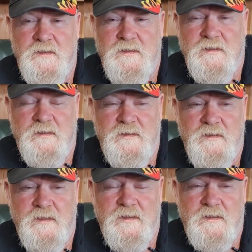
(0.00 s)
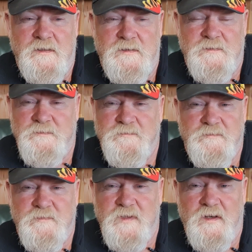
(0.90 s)
And I
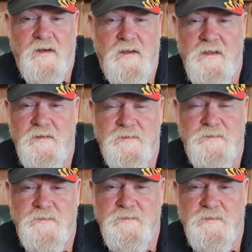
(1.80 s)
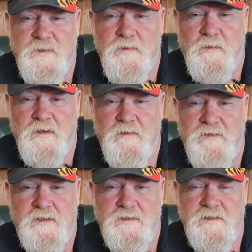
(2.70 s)
don't know, they probably don't
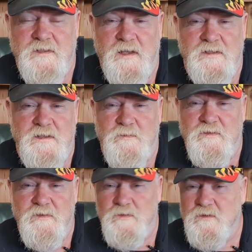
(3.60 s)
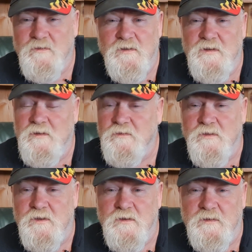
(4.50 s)
flush their tanks. Some of the fuel's not
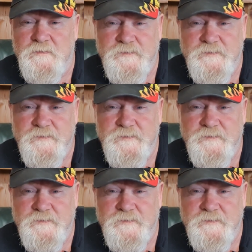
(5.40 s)
very good.